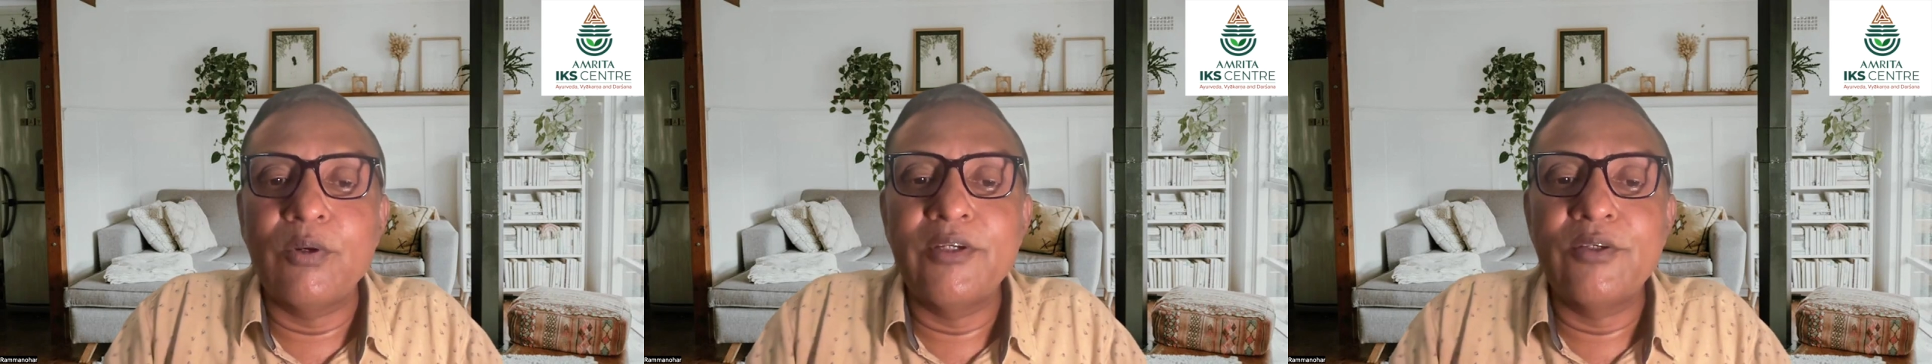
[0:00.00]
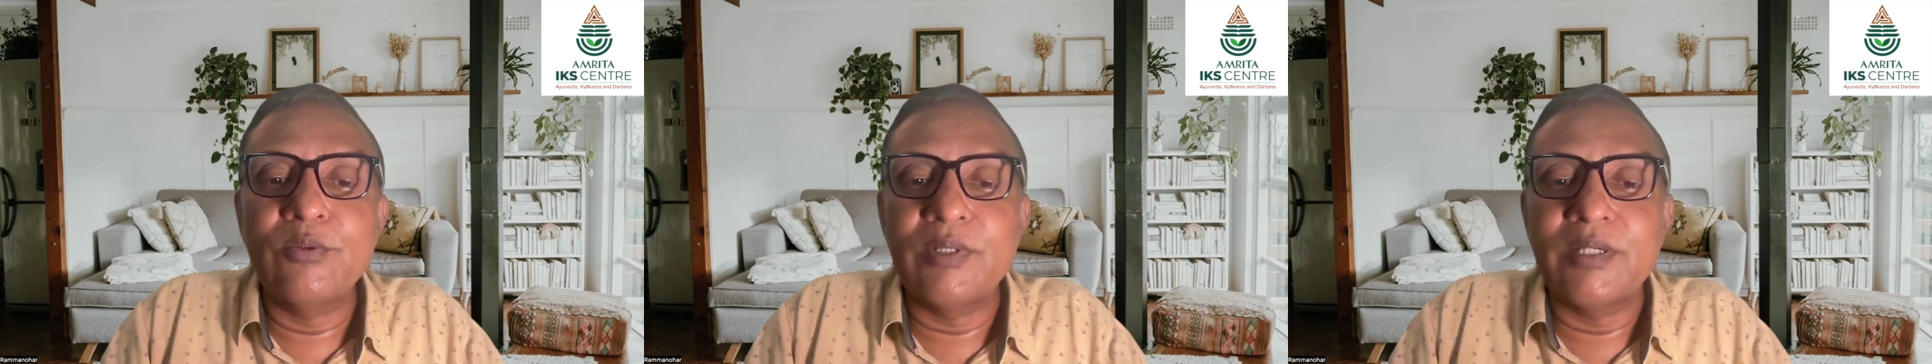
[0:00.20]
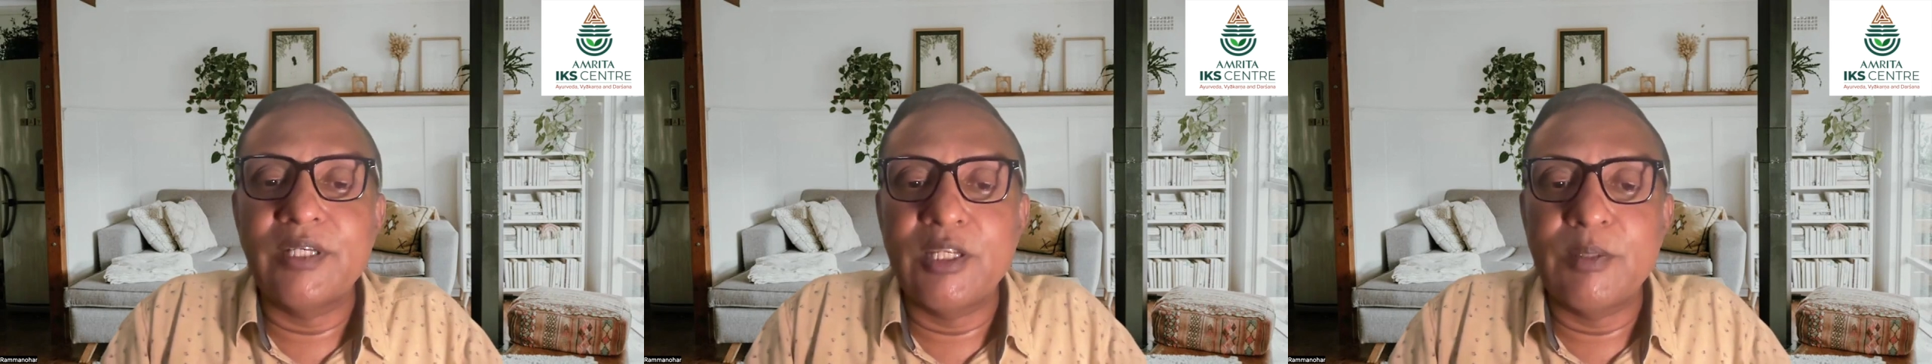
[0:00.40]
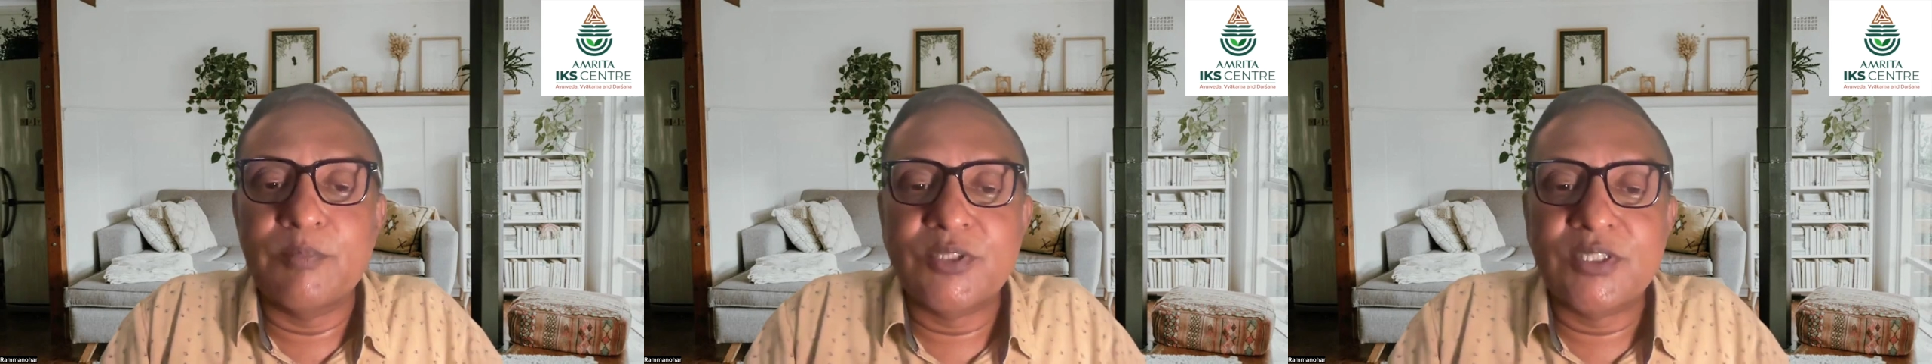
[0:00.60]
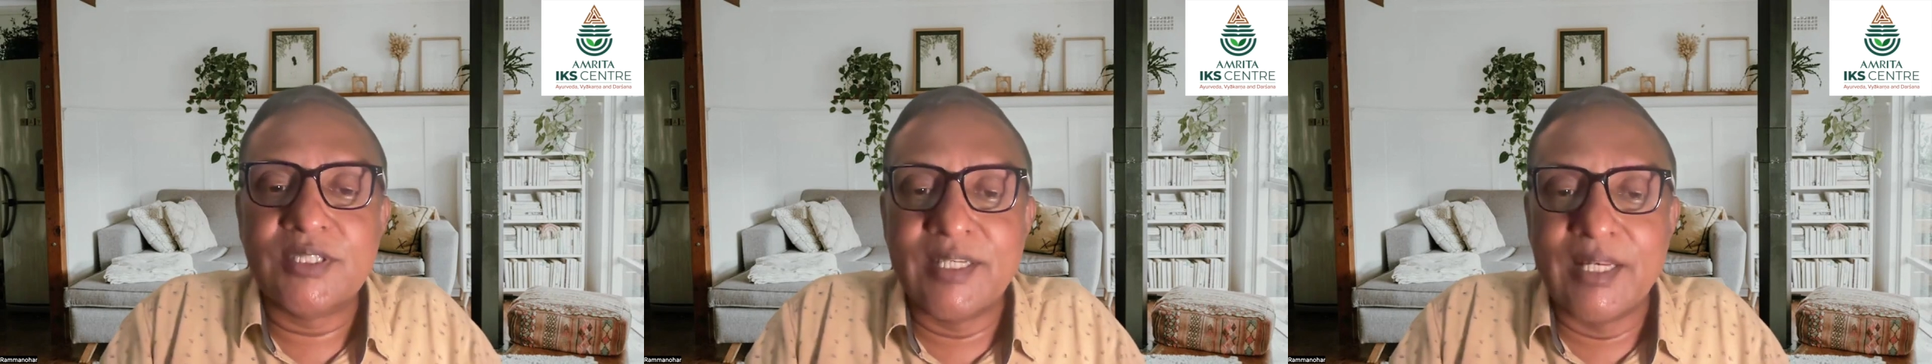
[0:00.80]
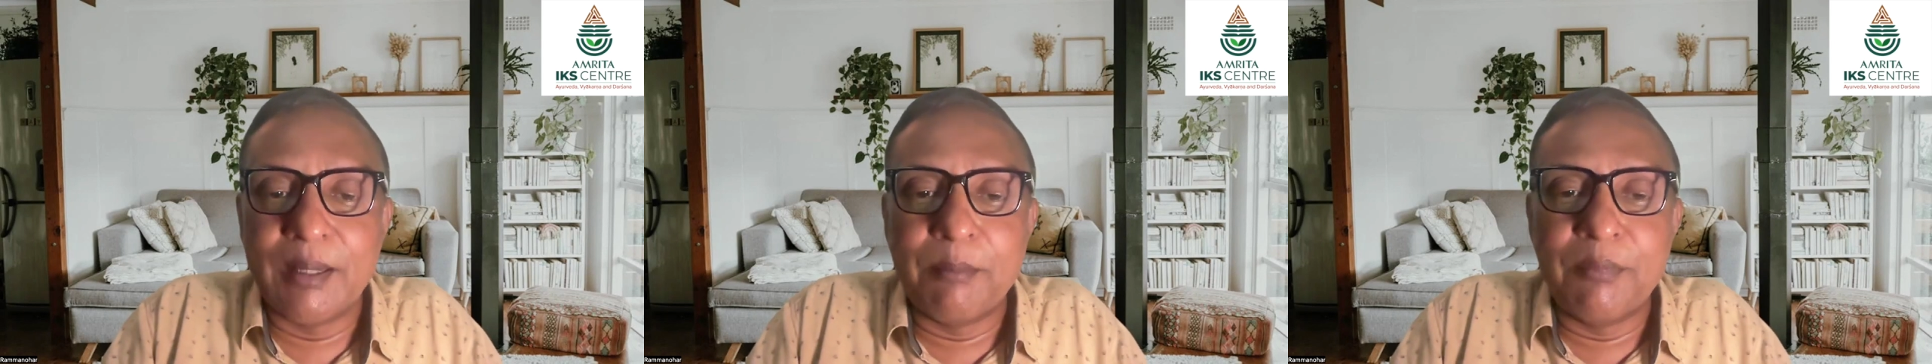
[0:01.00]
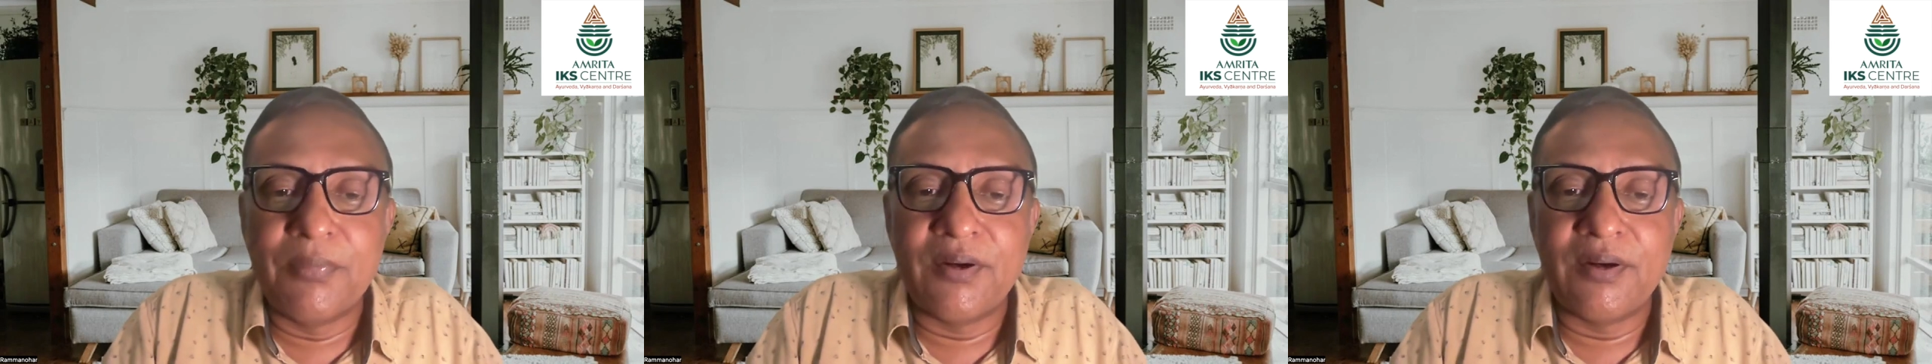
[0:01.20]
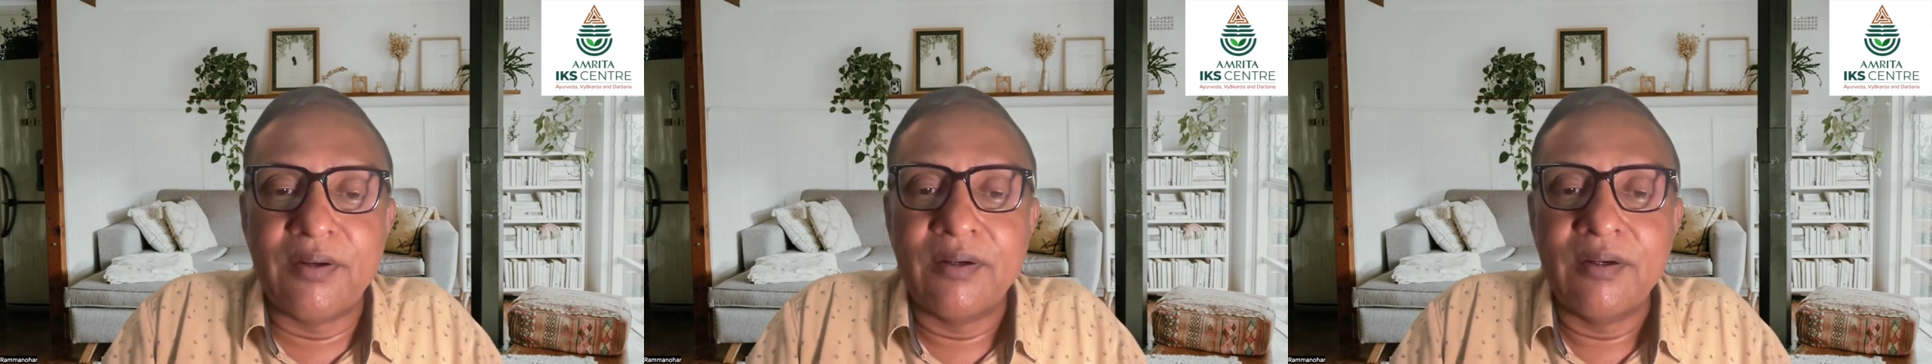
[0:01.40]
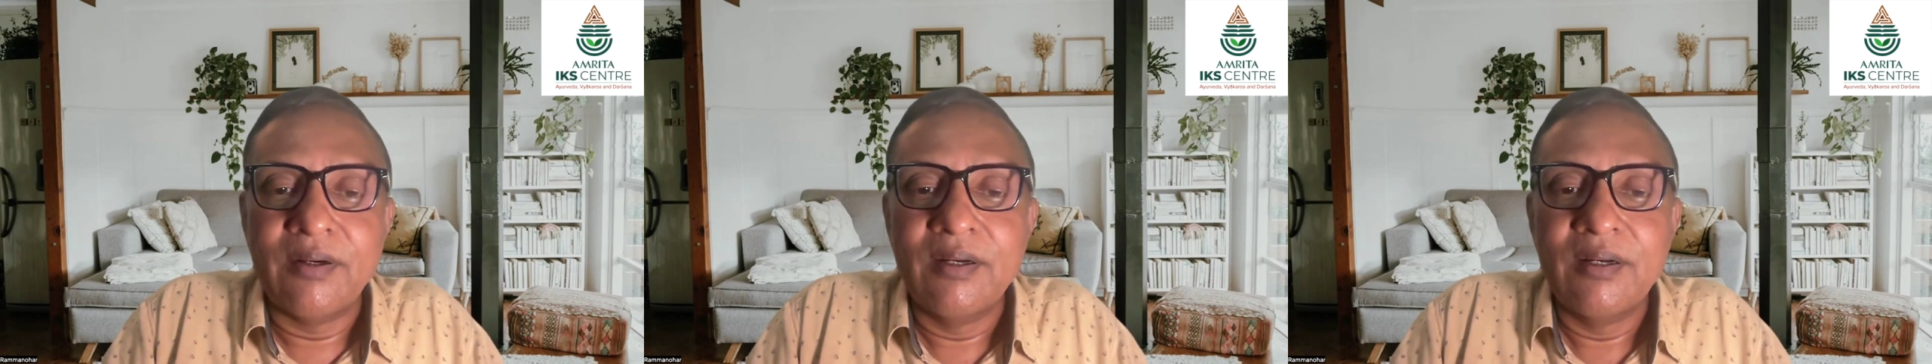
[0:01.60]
into a deep slumber.